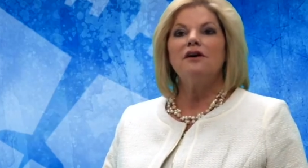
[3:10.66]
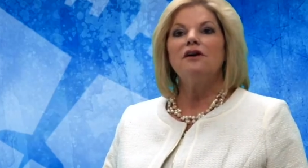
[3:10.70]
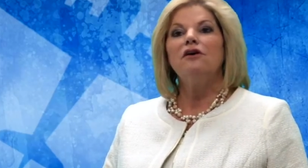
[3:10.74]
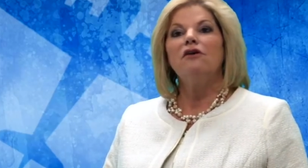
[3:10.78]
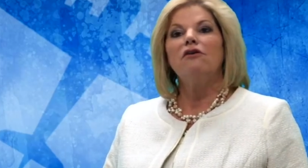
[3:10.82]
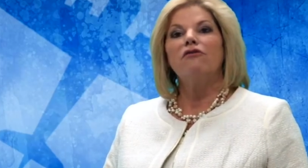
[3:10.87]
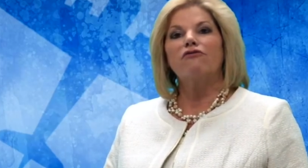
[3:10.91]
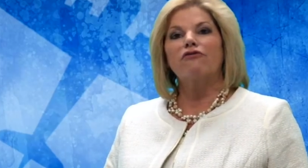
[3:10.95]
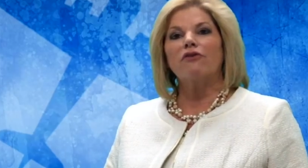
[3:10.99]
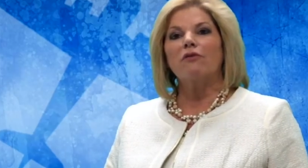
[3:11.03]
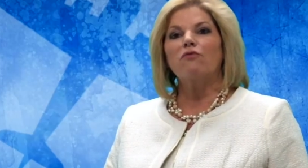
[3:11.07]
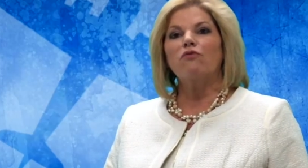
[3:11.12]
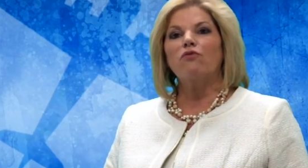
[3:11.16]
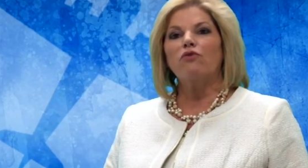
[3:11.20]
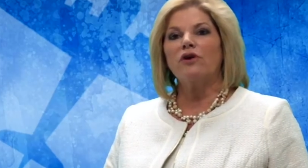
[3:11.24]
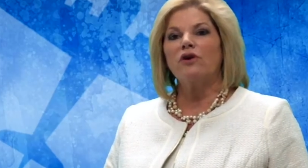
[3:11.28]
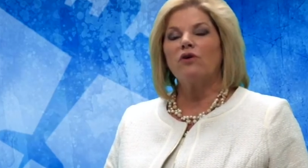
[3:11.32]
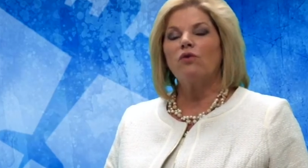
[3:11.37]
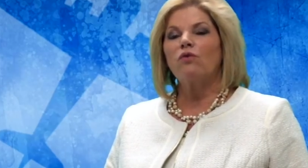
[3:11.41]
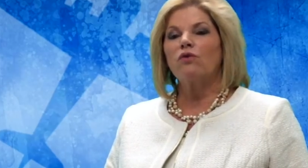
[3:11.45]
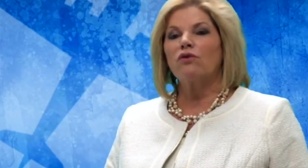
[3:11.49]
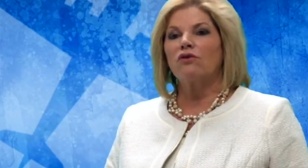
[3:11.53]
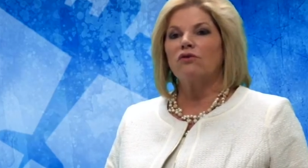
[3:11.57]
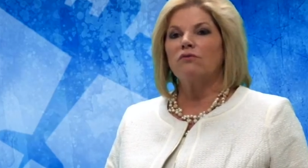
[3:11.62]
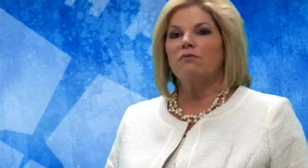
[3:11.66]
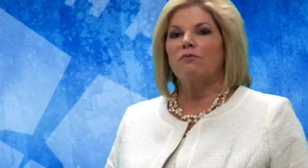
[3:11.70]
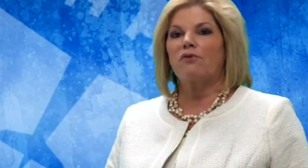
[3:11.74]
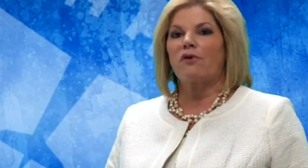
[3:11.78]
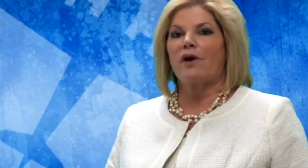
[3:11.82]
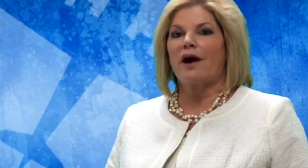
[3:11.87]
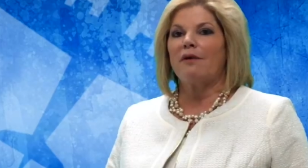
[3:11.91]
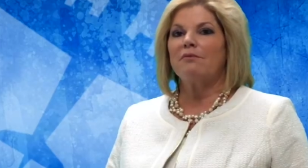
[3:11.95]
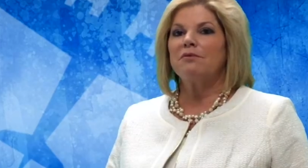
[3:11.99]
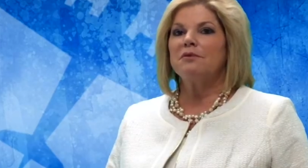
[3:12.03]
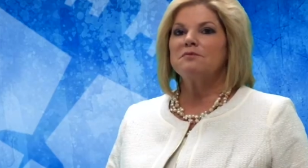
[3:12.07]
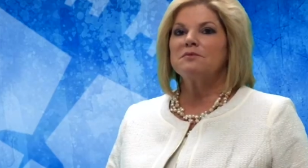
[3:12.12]
From real-world
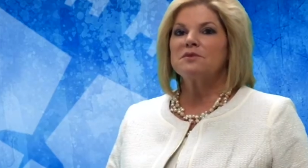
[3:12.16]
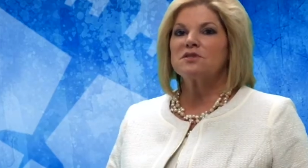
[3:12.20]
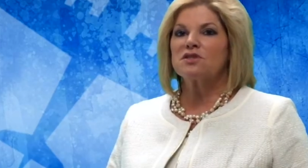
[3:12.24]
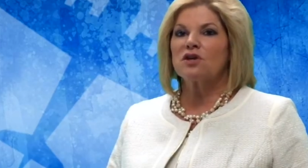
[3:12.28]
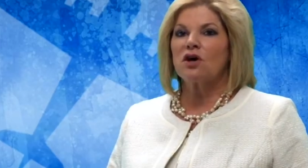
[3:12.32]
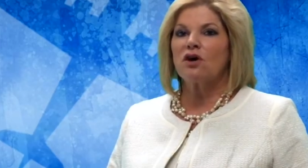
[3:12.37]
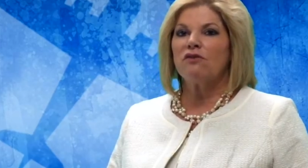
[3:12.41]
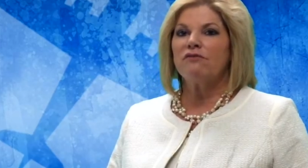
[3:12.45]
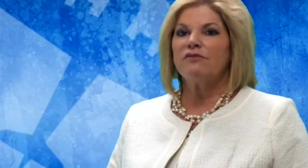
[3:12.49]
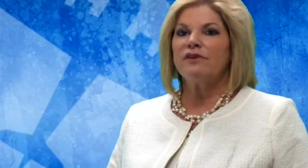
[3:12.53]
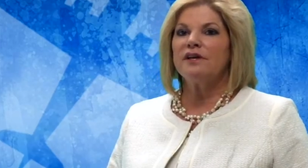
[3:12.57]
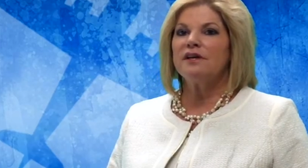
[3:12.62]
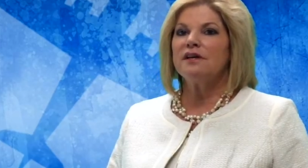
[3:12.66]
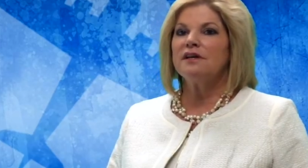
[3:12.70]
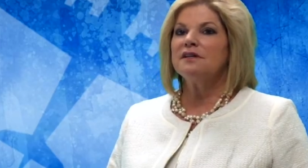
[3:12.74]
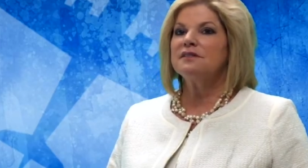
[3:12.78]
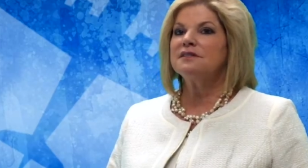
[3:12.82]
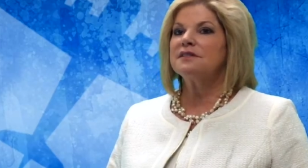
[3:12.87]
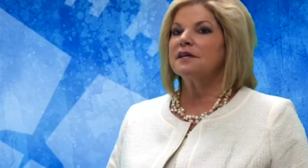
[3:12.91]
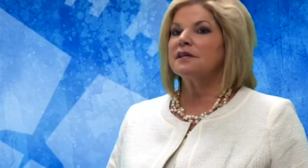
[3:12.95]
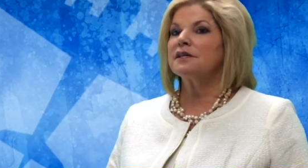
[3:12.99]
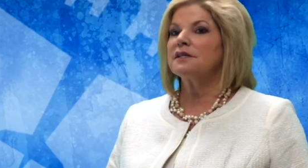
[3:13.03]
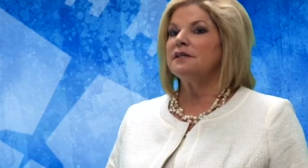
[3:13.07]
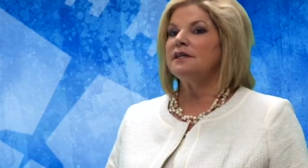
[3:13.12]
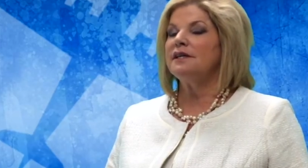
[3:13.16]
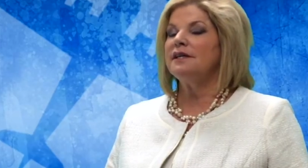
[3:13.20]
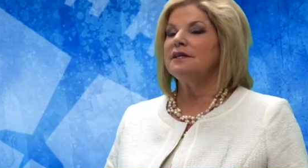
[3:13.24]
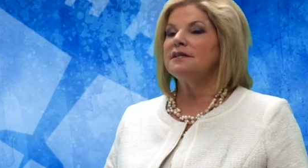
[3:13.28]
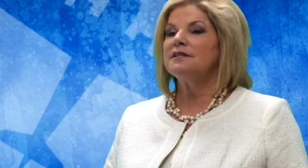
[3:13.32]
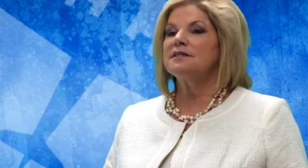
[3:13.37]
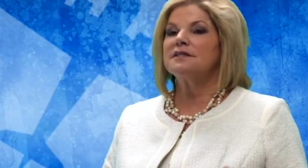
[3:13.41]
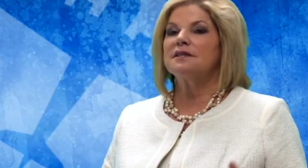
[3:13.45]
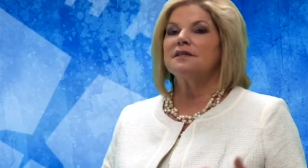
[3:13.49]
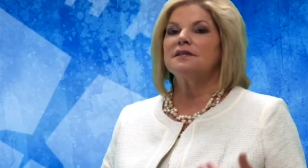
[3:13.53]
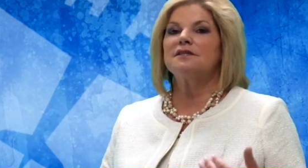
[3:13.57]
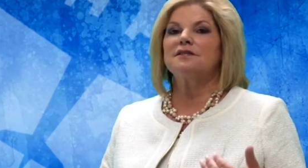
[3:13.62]
problem-solving
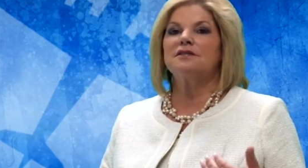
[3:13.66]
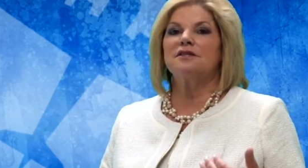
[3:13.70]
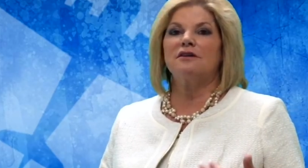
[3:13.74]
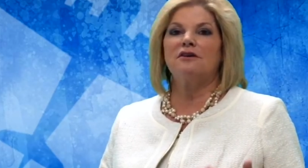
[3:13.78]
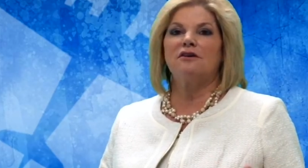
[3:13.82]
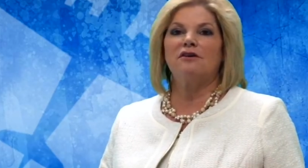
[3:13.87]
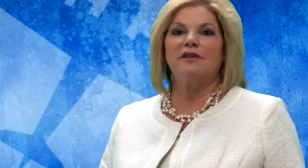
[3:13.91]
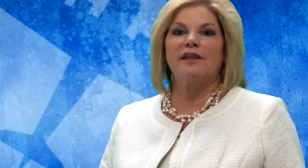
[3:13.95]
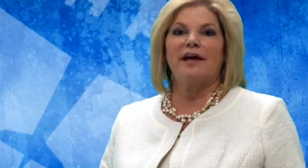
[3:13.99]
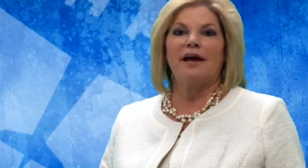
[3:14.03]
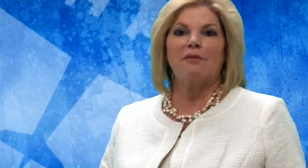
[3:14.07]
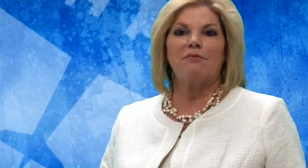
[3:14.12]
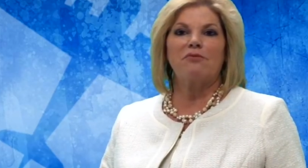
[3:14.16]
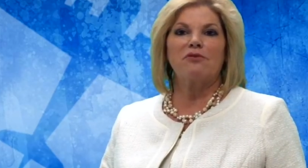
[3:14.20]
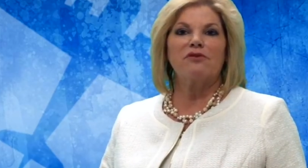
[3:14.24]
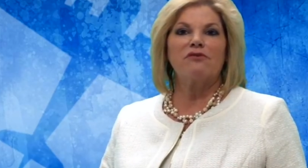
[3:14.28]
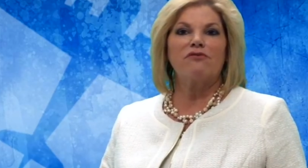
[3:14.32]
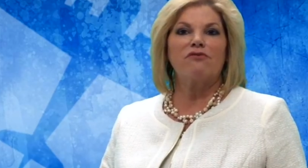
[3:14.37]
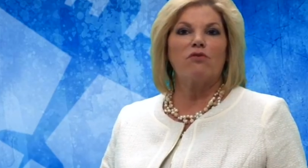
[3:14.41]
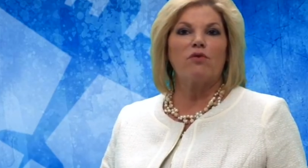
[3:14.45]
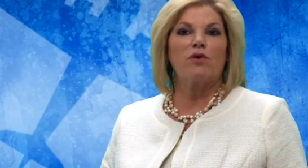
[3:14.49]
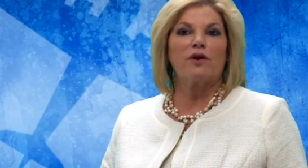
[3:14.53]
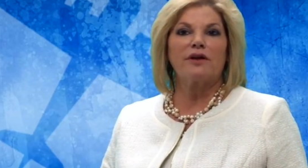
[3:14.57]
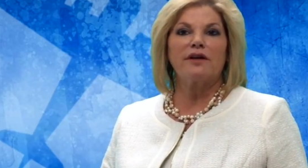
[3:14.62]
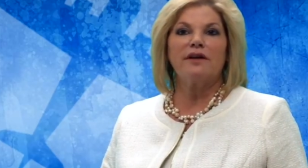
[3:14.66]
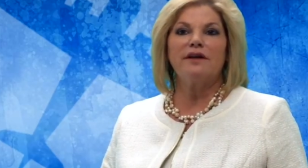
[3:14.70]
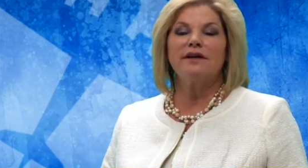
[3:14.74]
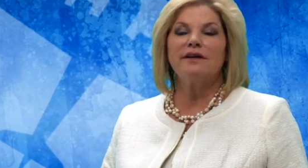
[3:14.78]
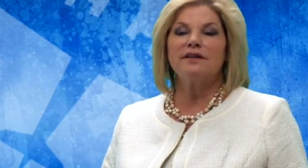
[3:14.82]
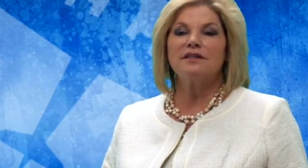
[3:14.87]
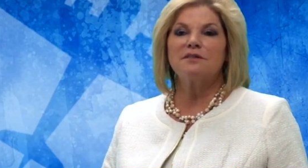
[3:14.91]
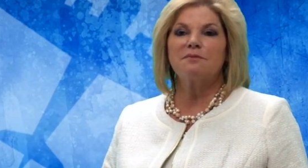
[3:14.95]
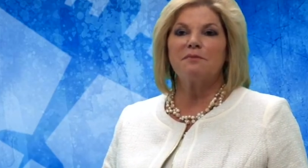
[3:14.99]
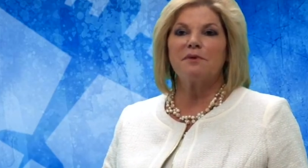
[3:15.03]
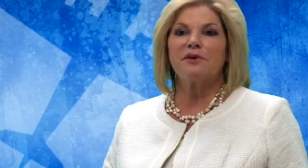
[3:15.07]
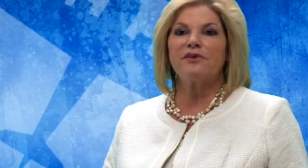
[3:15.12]
techniques to collaborative working
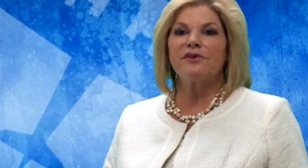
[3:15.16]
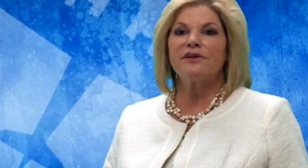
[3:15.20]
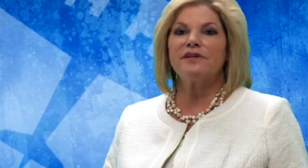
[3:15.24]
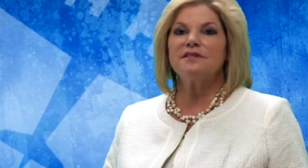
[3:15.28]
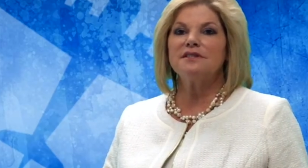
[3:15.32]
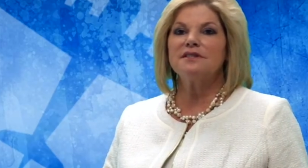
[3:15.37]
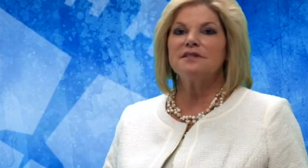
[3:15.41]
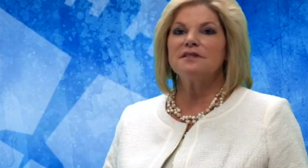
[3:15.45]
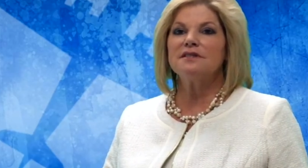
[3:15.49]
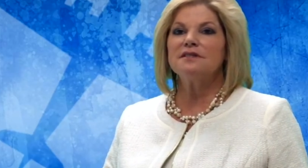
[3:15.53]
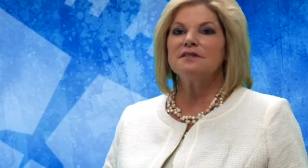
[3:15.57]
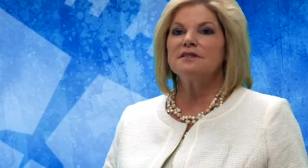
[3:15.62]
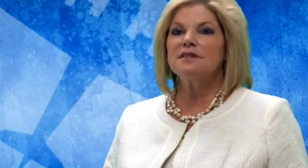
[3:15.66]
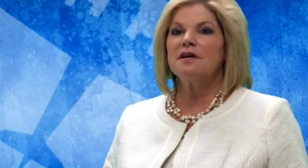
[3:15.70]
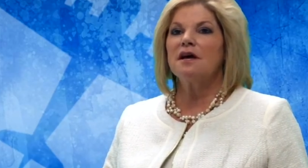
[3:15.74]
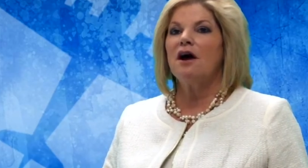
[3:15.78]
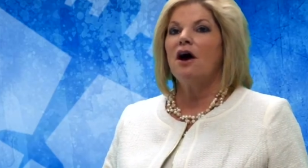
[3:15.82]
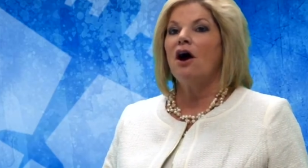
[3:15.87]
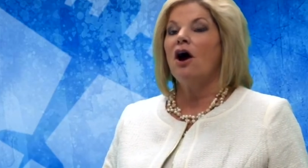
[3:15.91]
experiences,